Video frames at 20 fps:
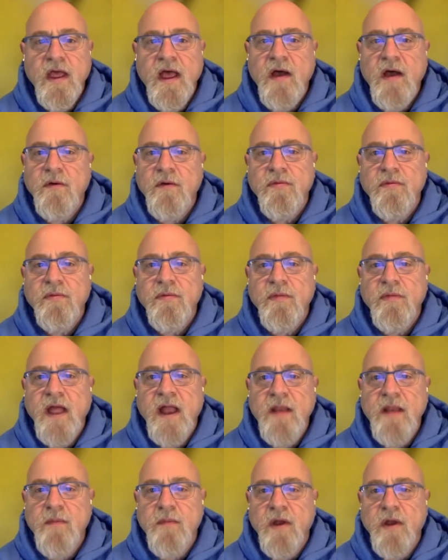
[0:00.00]
how
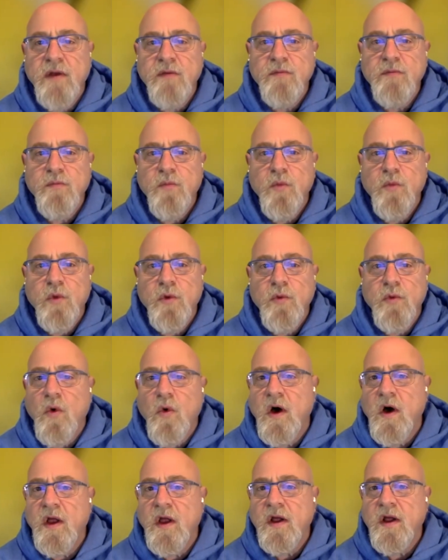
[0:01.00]
anyone would
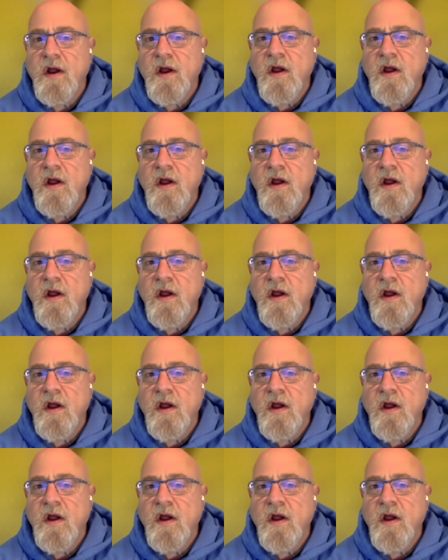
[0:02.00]
want a